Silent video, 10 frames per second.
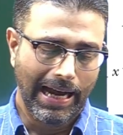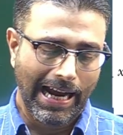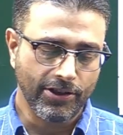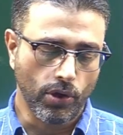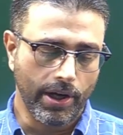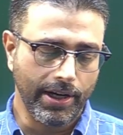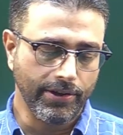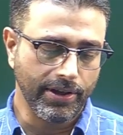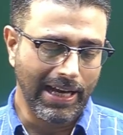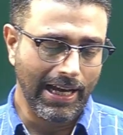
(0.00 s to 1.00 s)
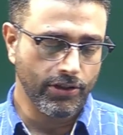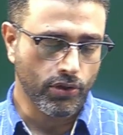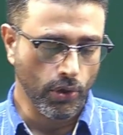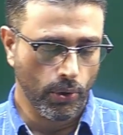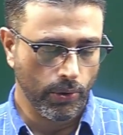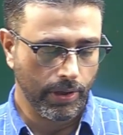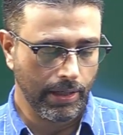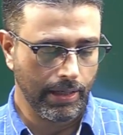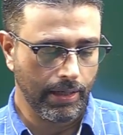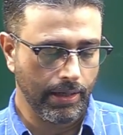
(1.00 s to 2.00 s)
And is oriented as shown
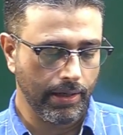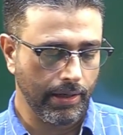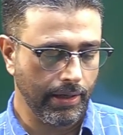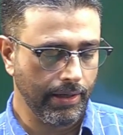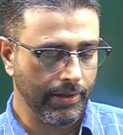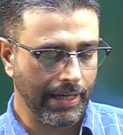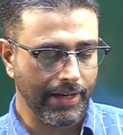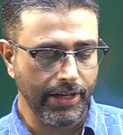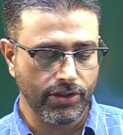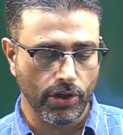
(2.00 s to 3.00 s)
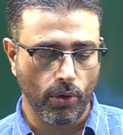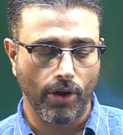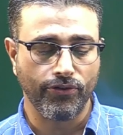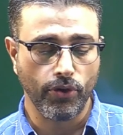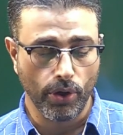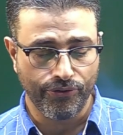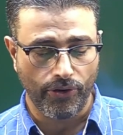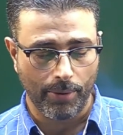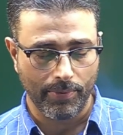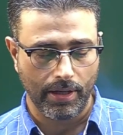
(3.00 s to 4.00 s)
in a region of
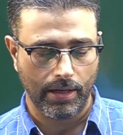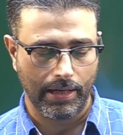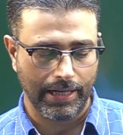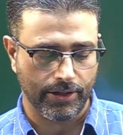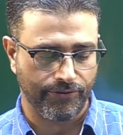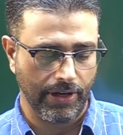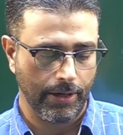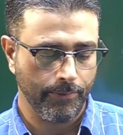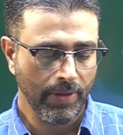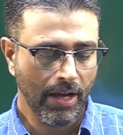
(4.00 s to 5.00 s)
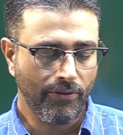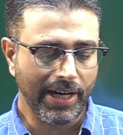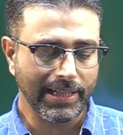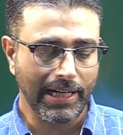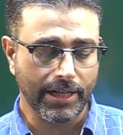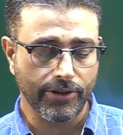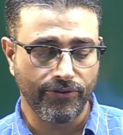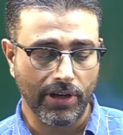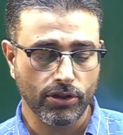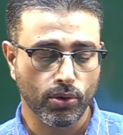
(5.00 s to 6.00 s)
uniform electric field. Find the electric
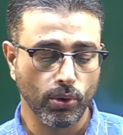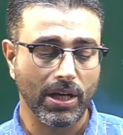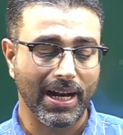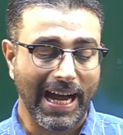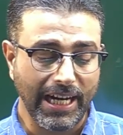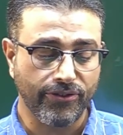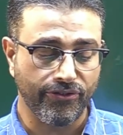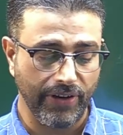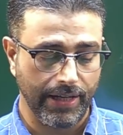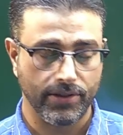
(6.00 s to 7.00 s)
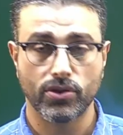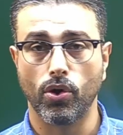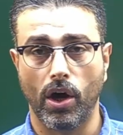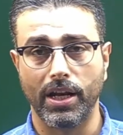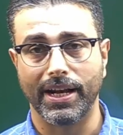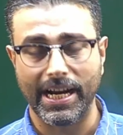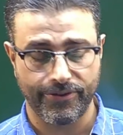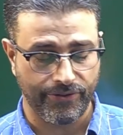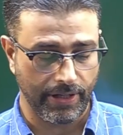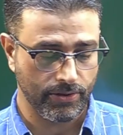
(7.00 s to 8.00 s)
flux through the right face, only right
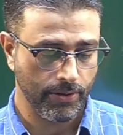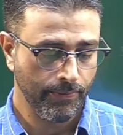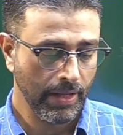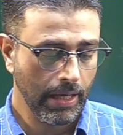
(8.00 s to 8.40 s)
face.